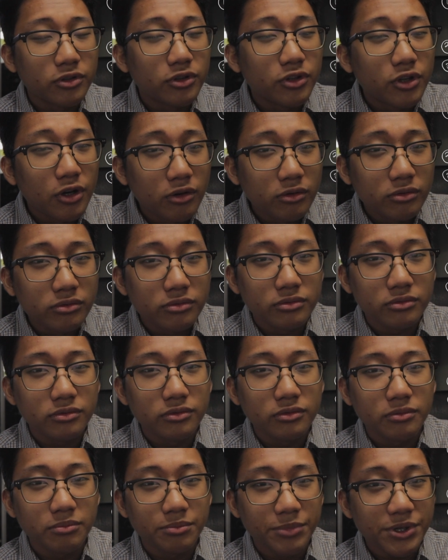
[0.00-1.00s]
don't
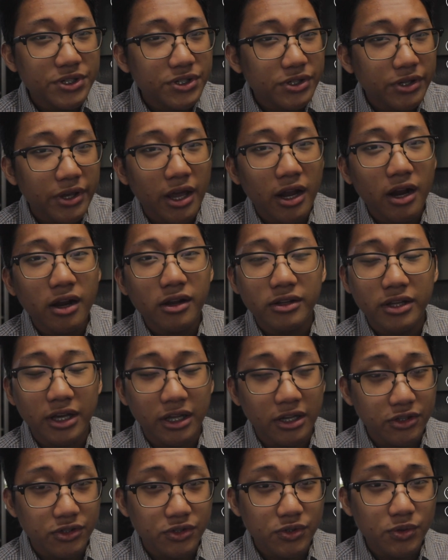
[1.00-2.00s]
be scared.
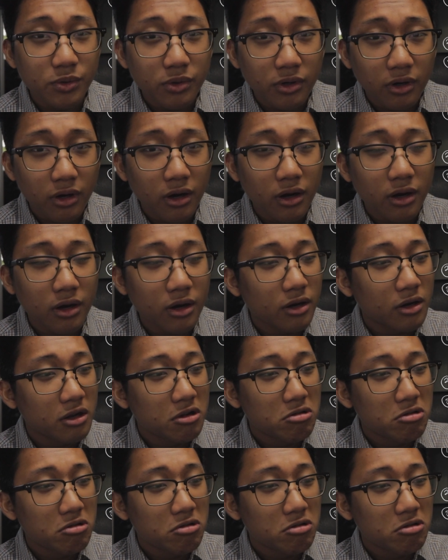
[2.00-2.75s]
Get a tutor.